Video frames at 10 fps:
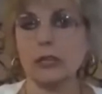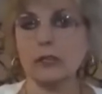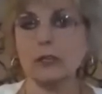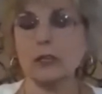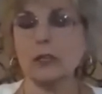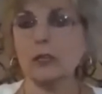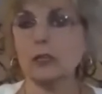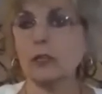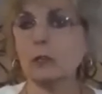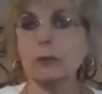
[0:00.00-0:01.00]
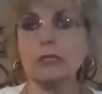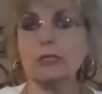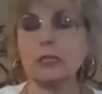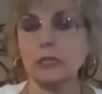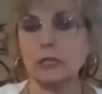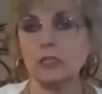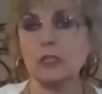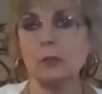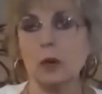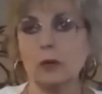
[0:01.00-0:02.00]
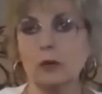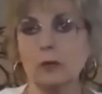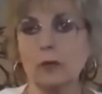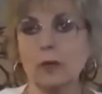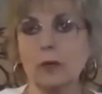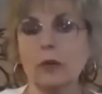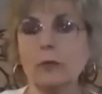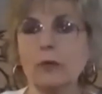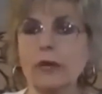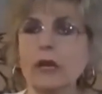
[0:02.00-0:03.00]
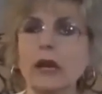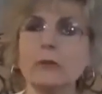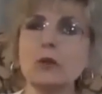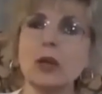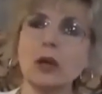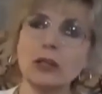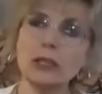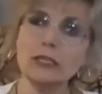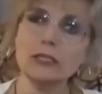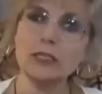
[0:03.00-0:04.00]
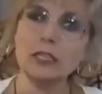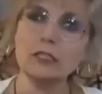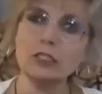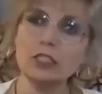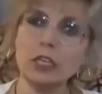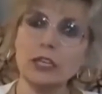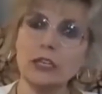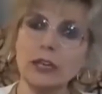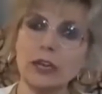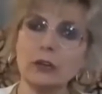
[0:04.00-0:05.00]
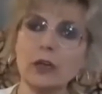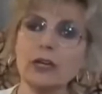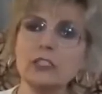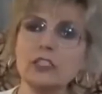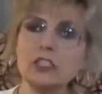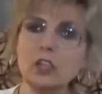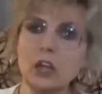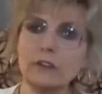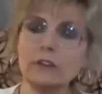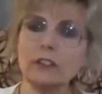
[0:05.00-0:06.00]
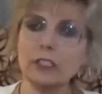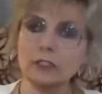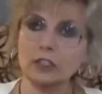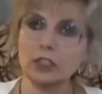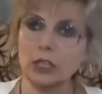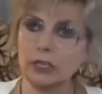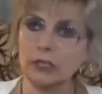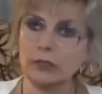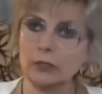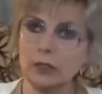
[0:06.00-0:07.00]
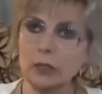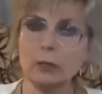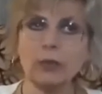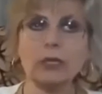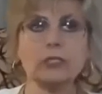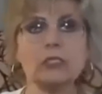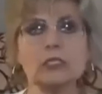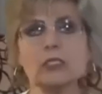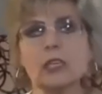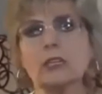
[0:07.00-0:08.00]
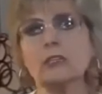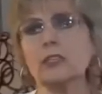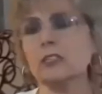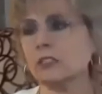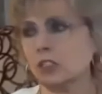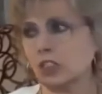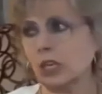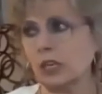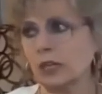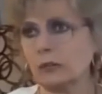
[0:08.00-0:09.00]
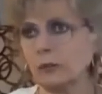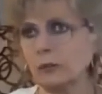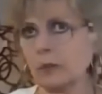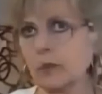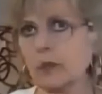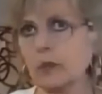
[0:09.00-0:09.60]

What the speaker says: said it will be sunny tomorrow. But I'm calling sunshine now a soft sunshine, because the sun doesn't shine